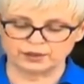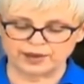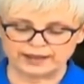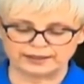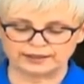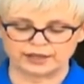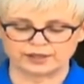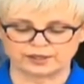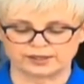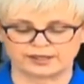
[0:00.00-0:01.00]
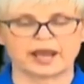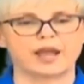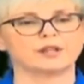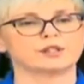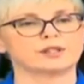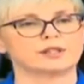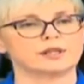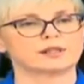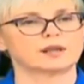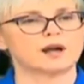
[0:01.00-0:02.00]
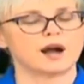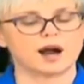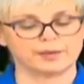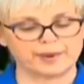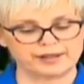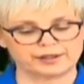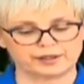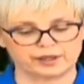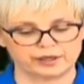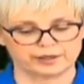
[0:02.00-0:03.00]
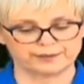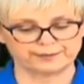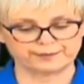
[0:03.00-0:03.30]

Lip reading: United Nations agencies are based here.